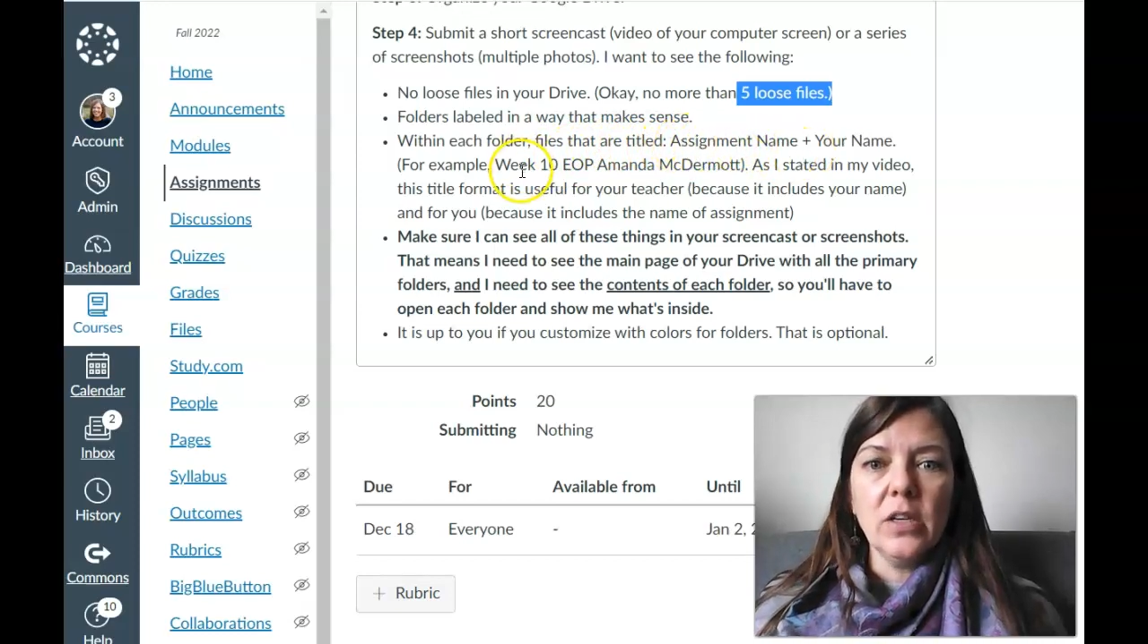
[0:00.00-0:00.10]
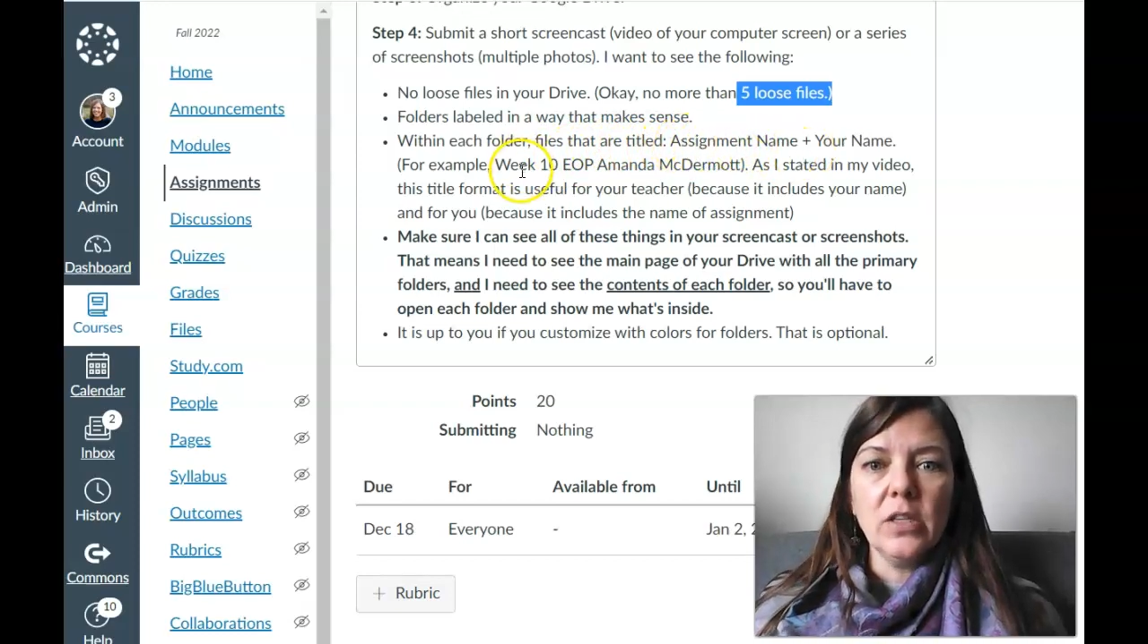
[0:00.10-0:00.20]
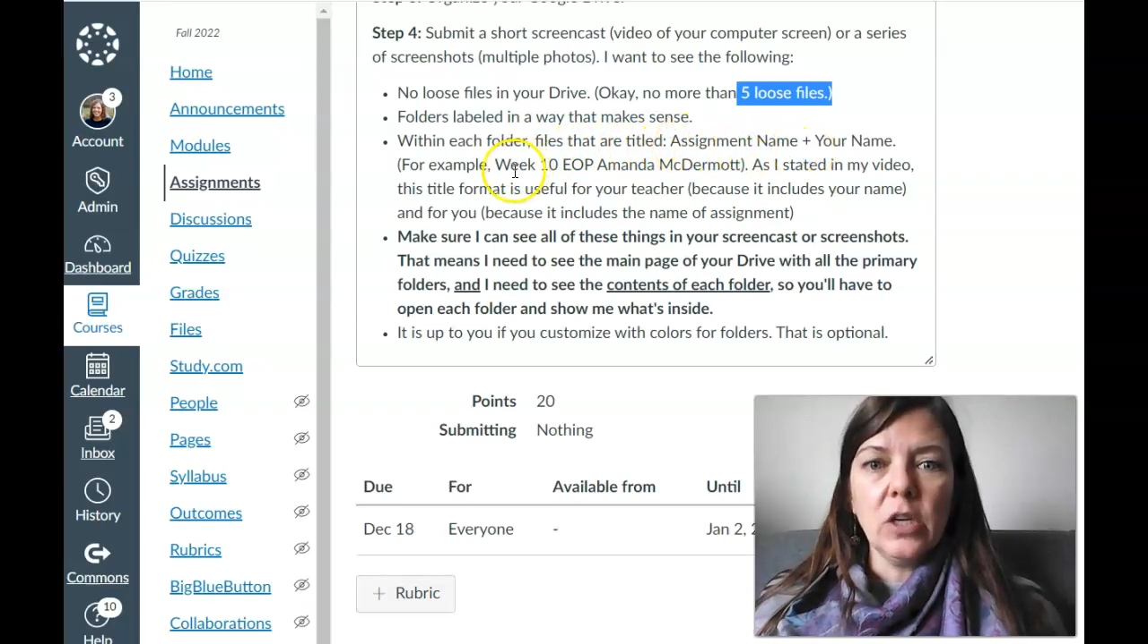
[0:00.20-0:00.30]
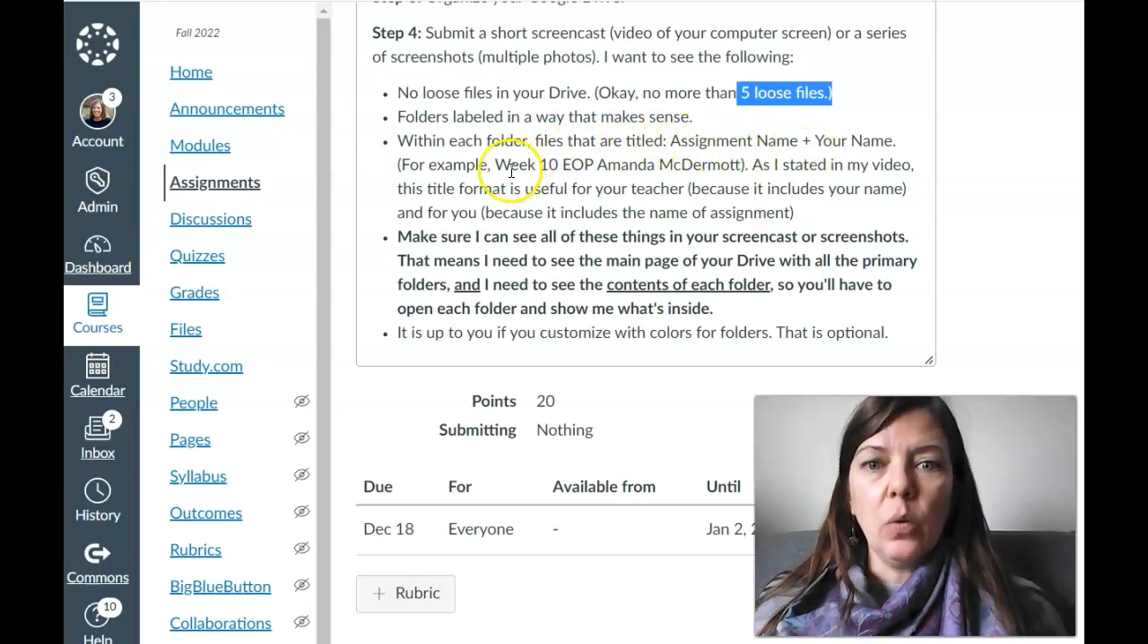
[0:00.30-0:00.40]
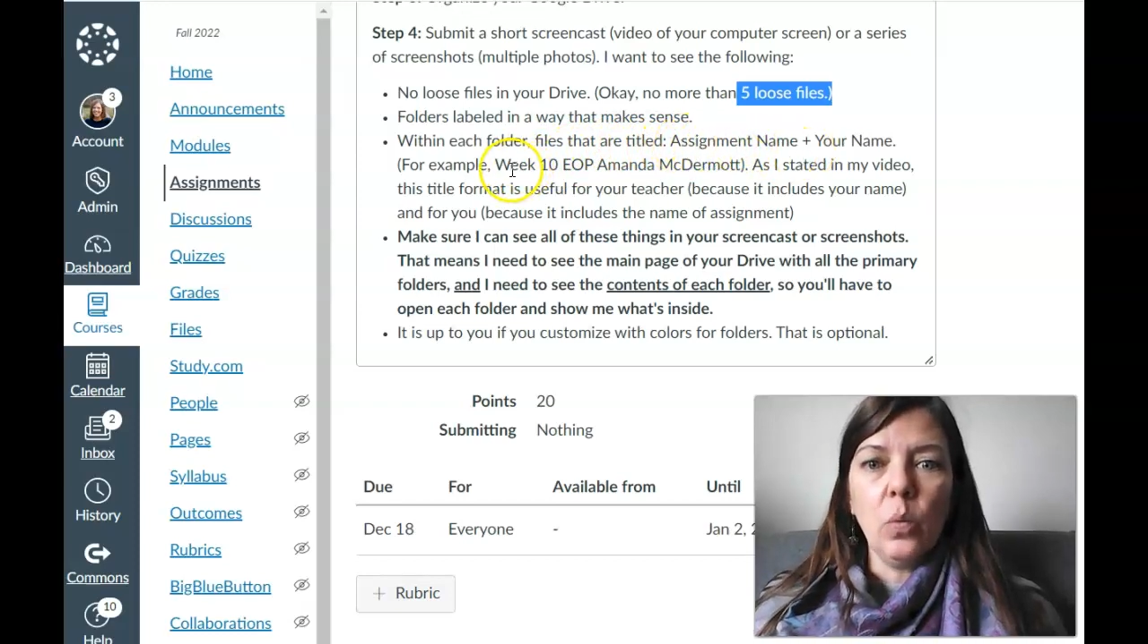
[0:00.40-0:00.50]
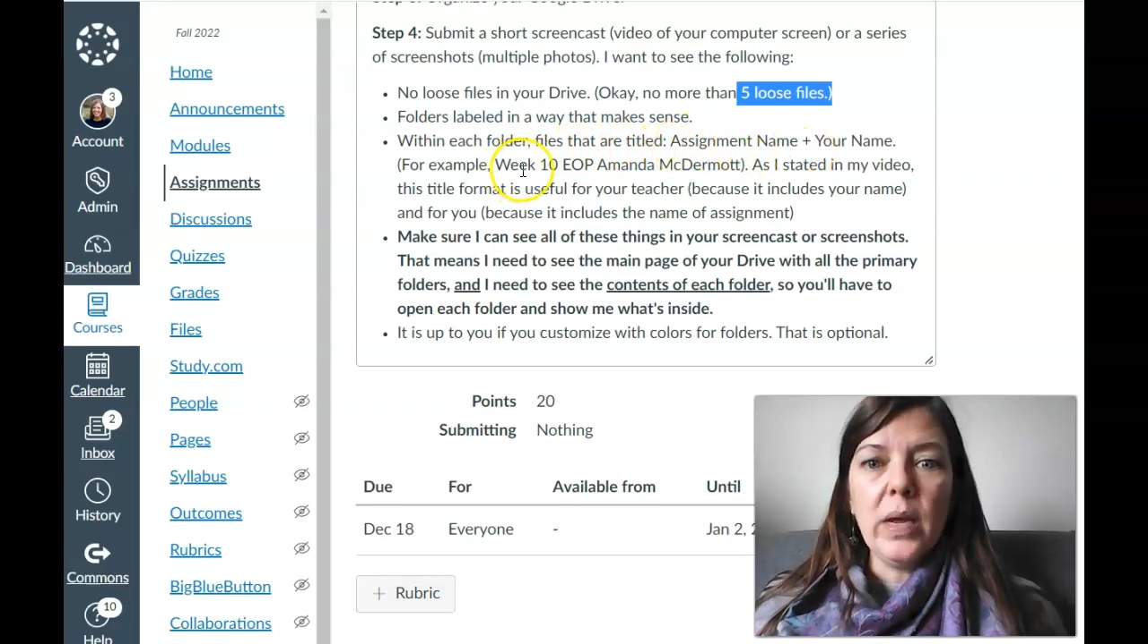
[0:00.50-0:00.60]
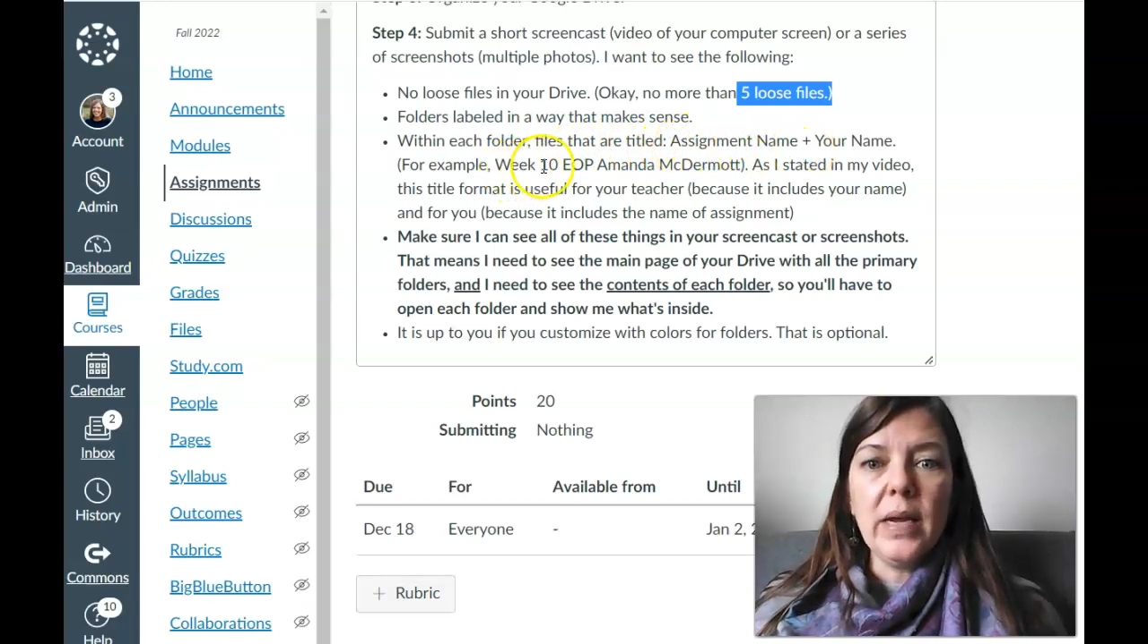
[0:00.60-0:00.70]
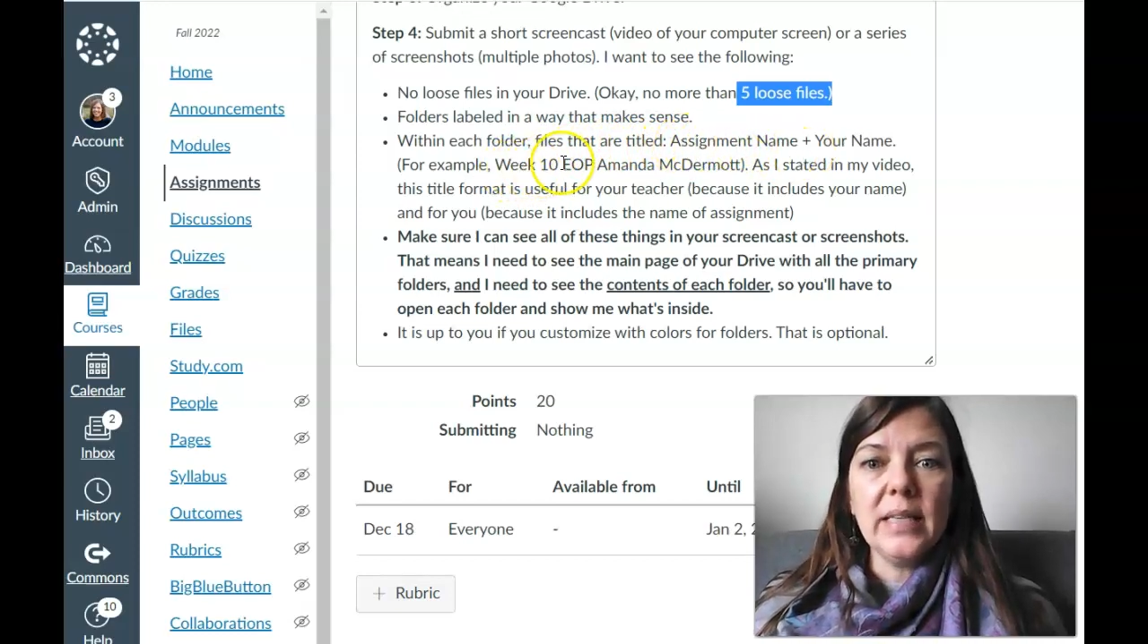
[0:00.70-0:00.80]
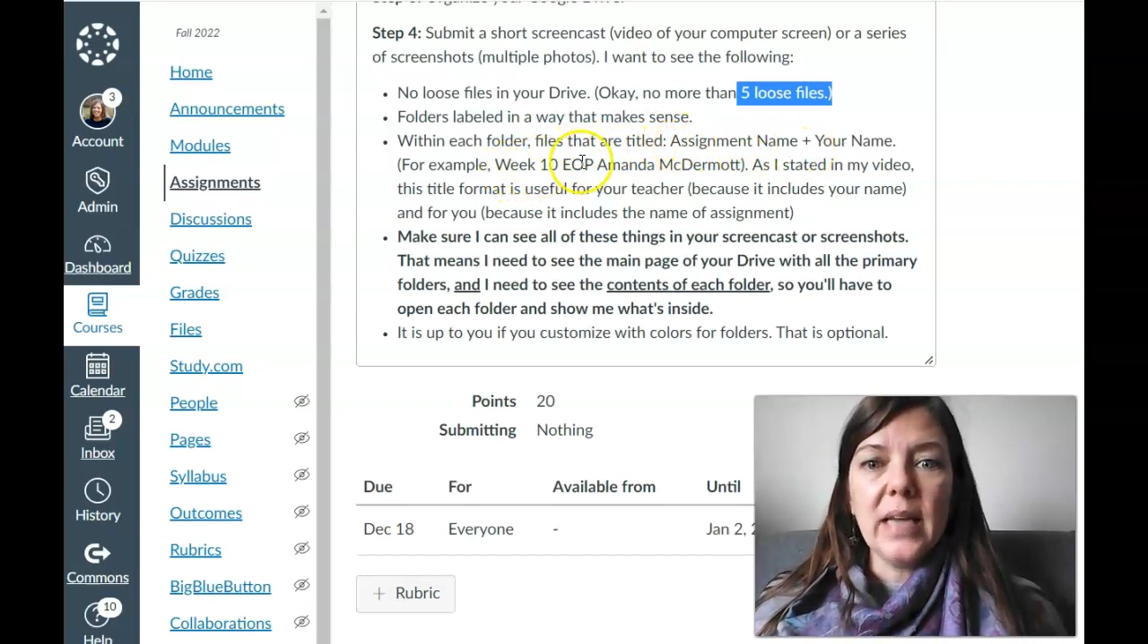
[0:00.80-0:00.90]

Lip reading: So Week